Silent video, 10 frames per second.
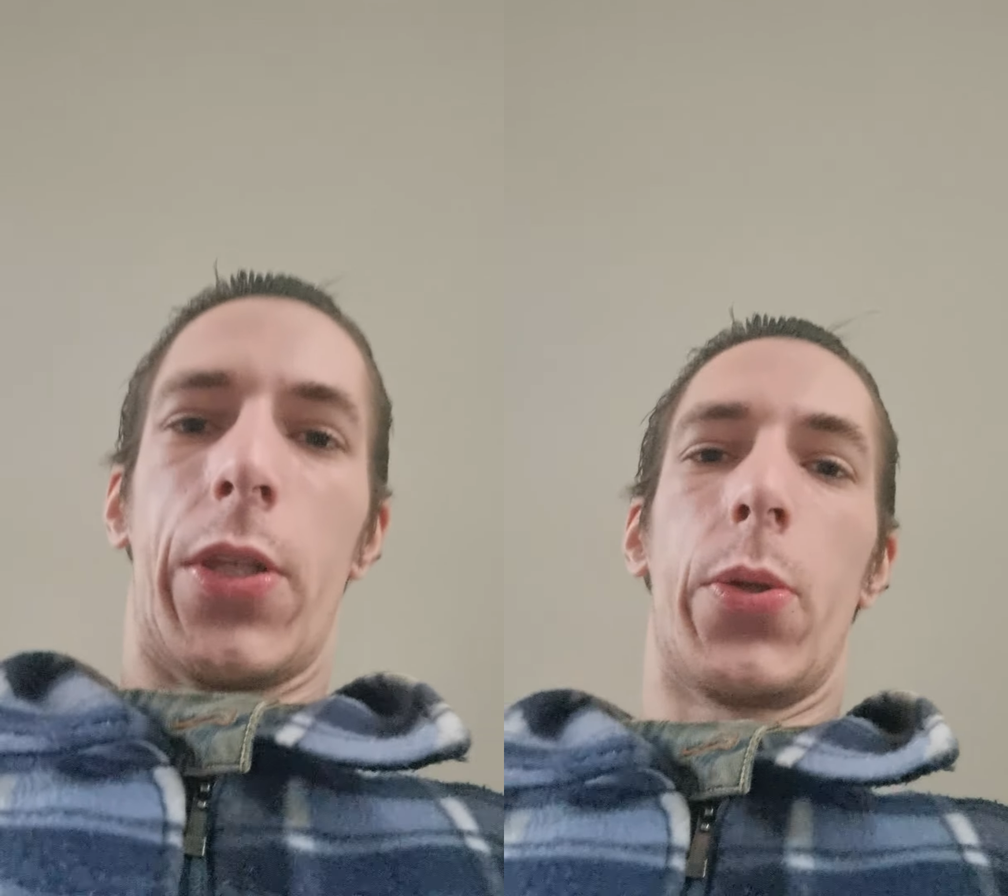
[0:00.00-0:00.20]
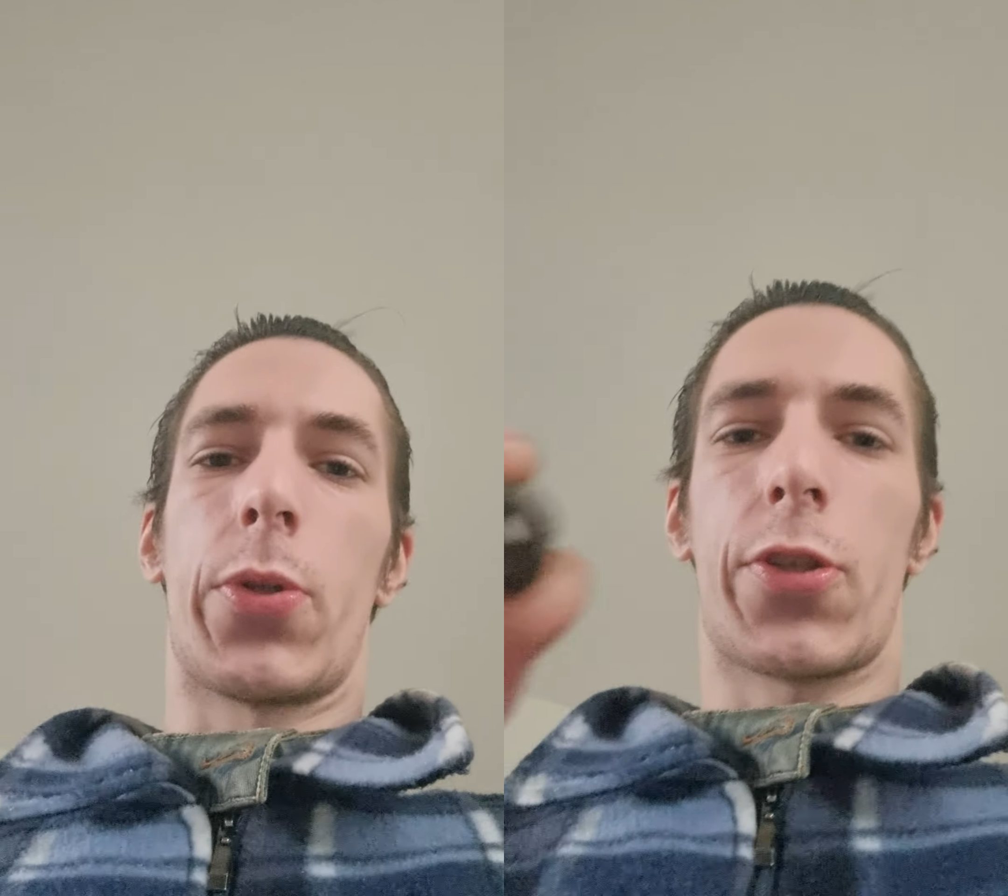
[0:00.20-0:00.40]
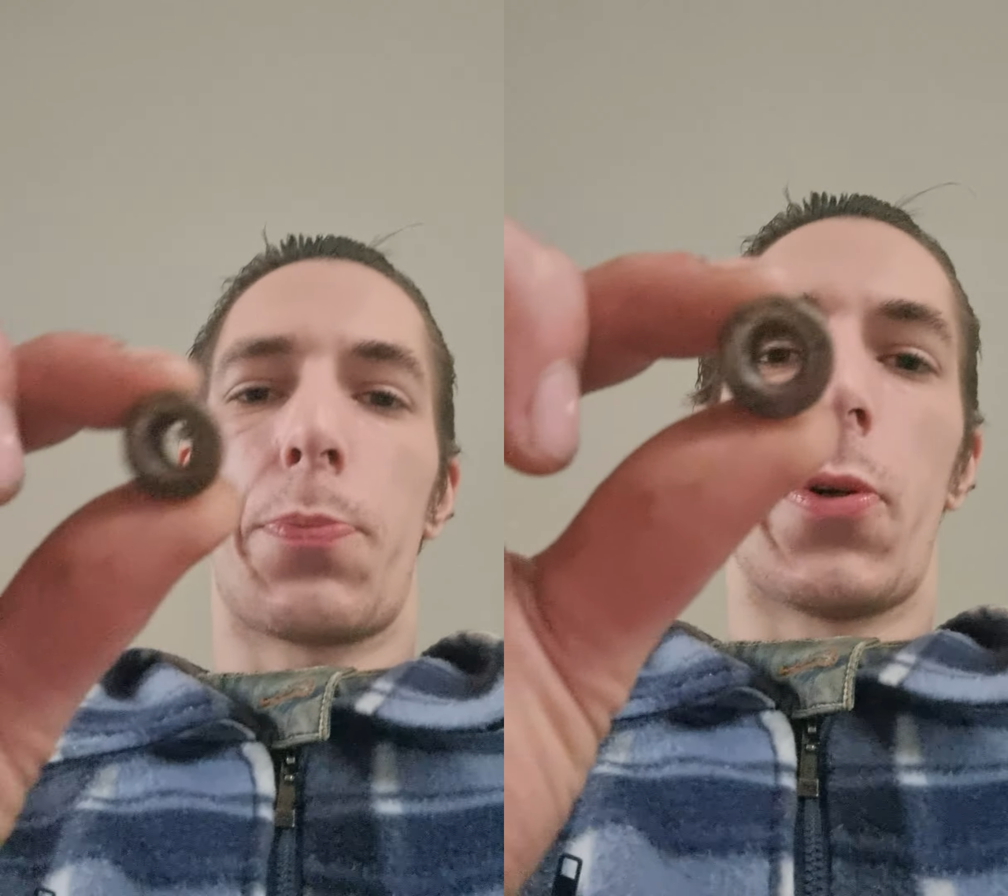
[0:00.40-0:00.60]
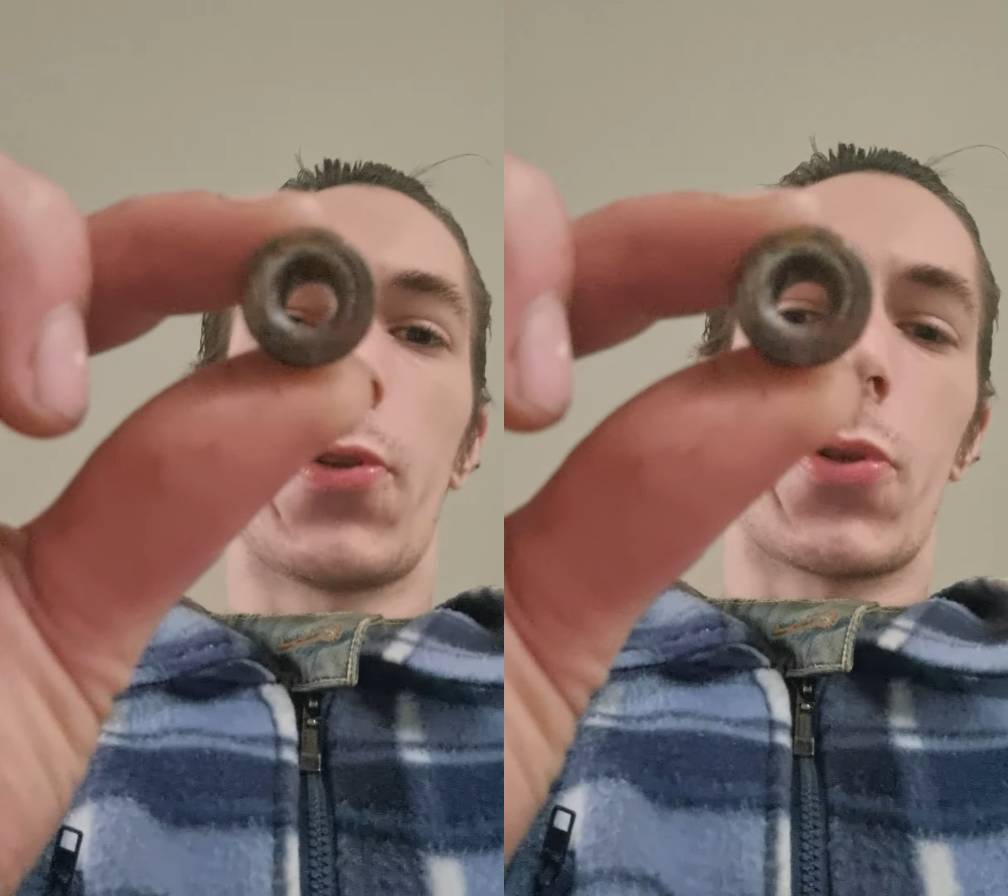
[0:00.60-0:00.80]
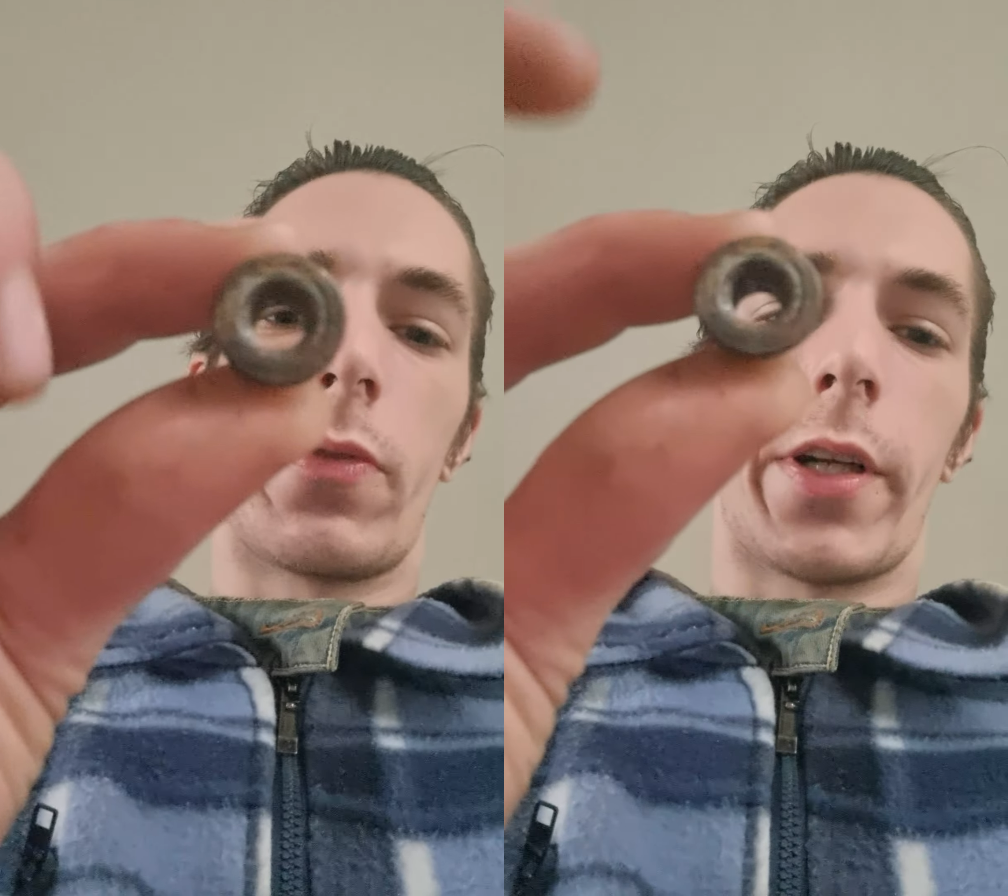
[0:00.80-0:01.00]
those
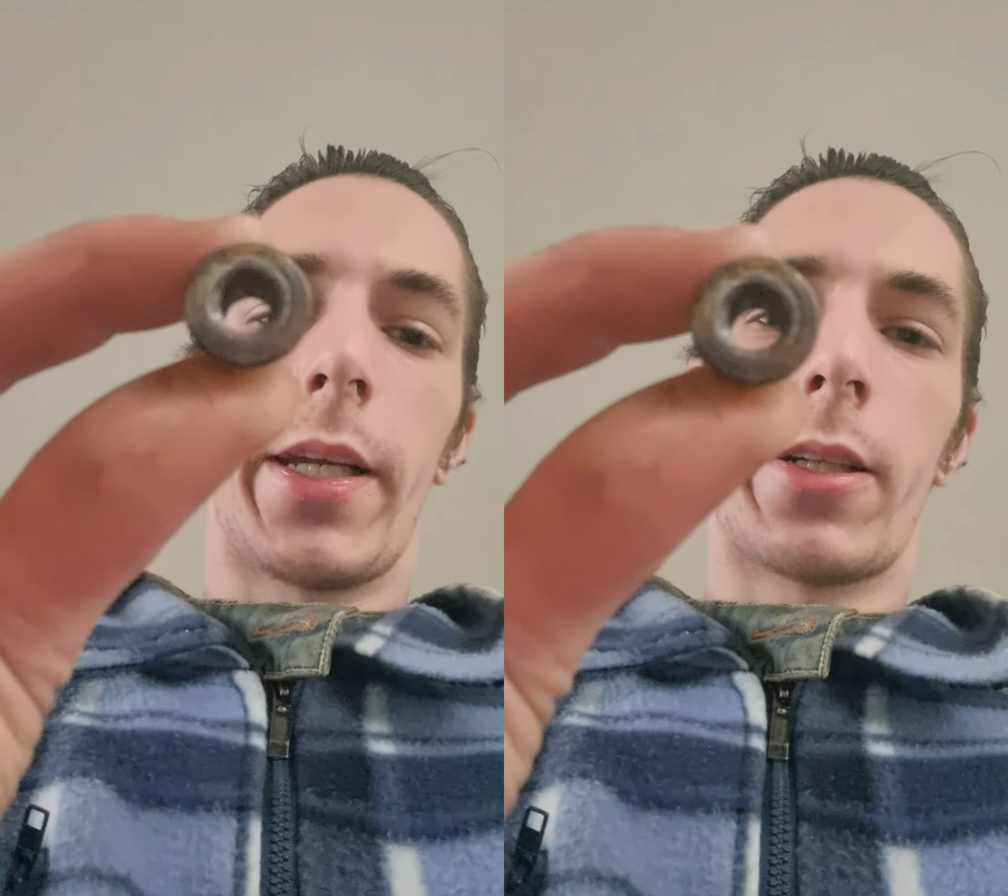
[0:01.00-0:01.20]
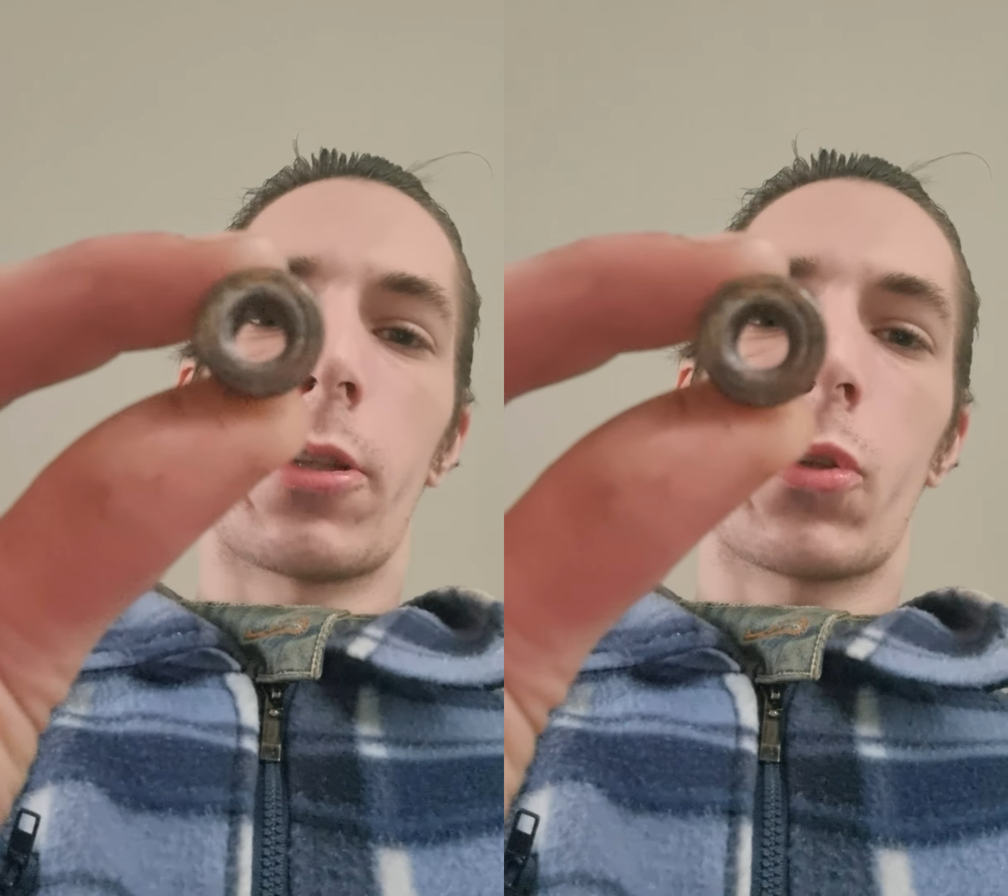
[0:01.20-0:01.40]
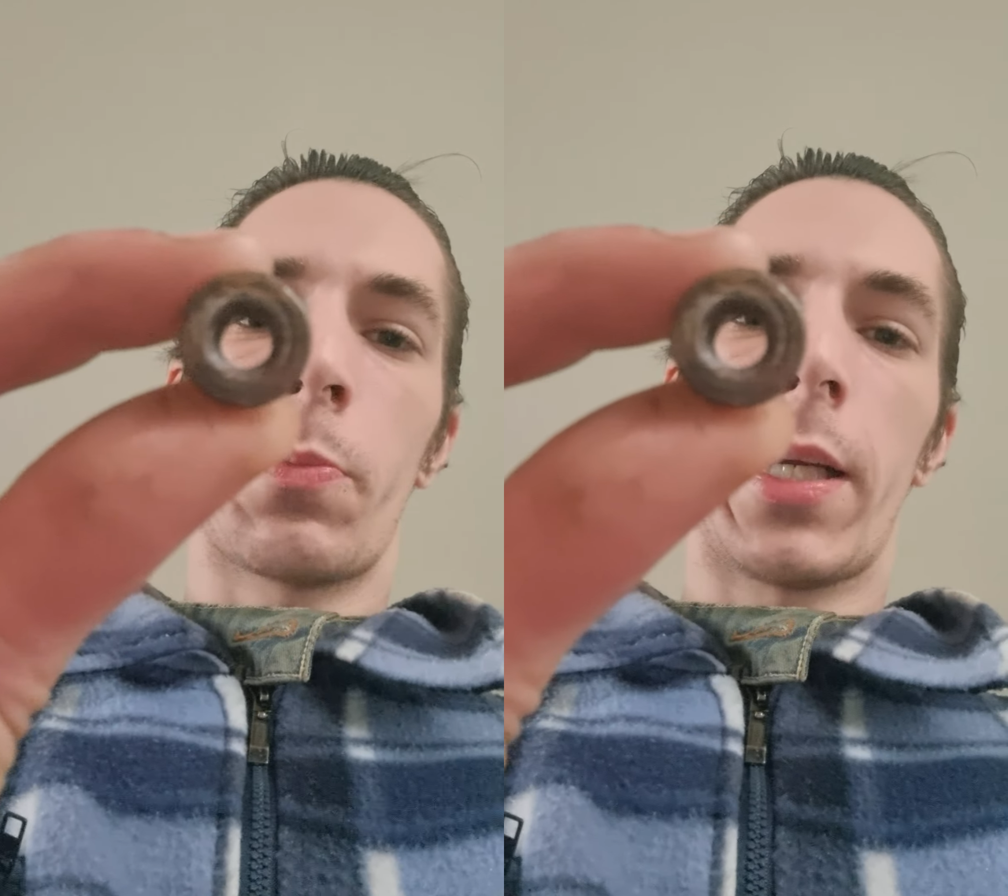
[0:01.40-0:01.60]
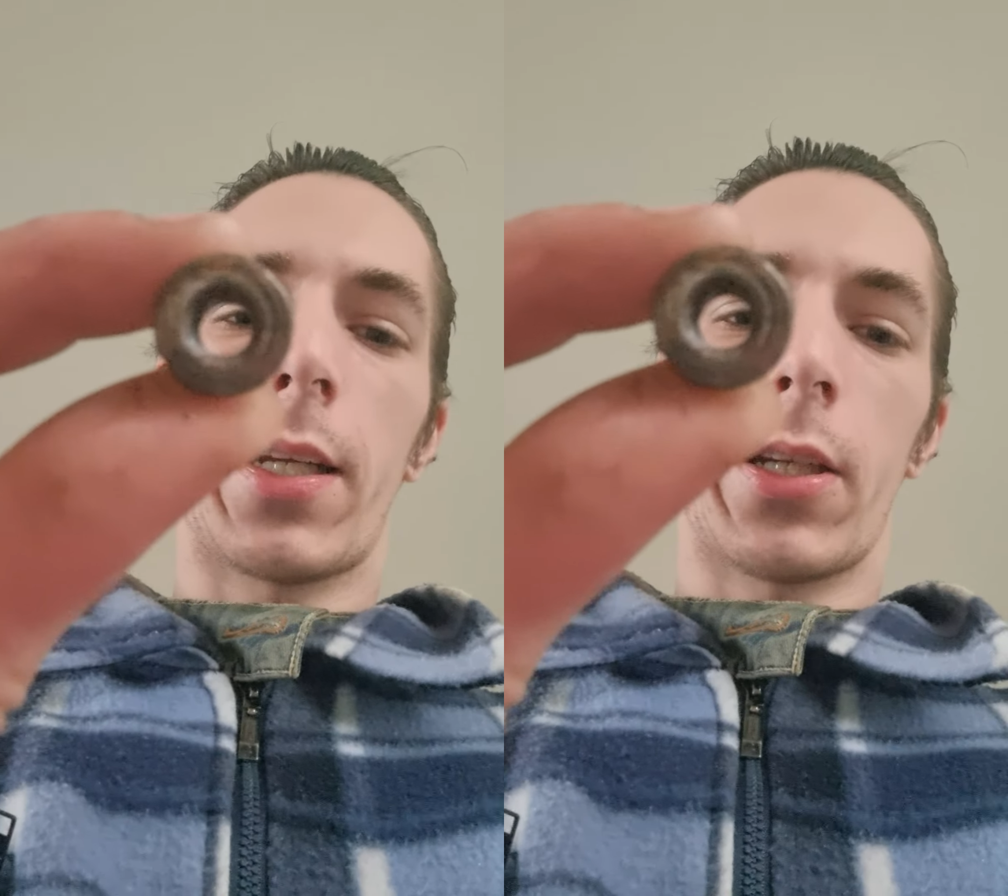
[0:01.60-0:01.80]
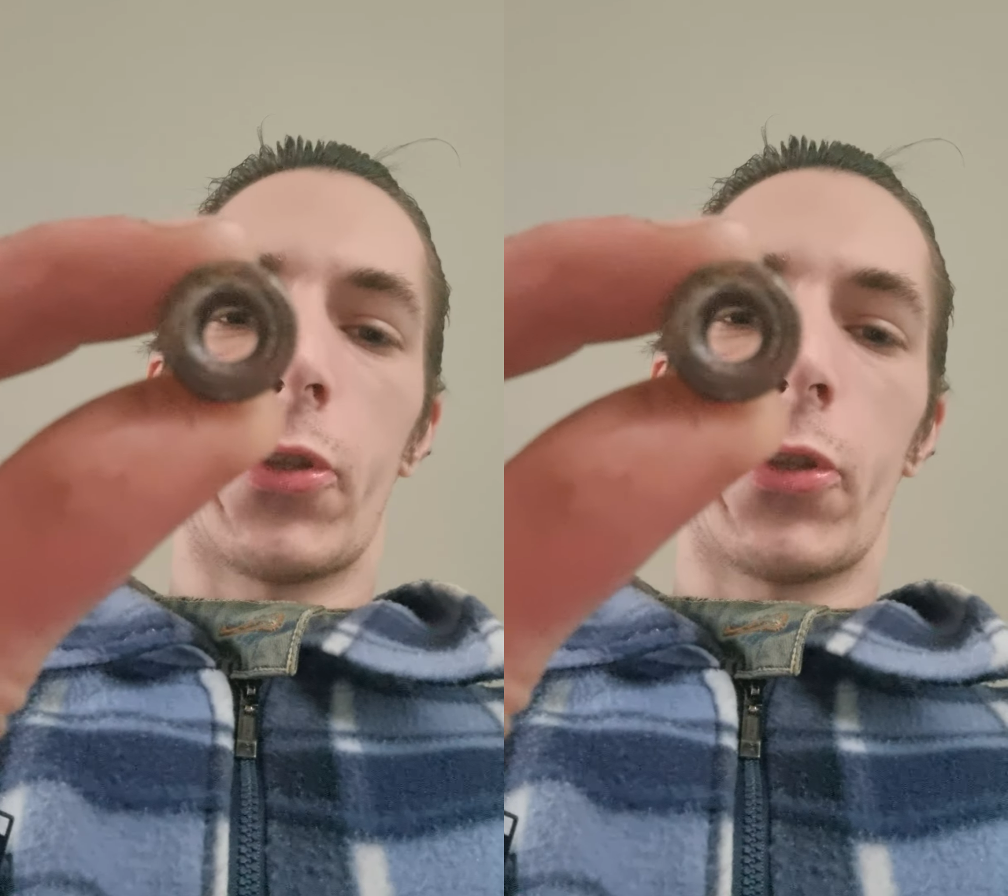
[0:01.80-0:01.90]
bolts over here to make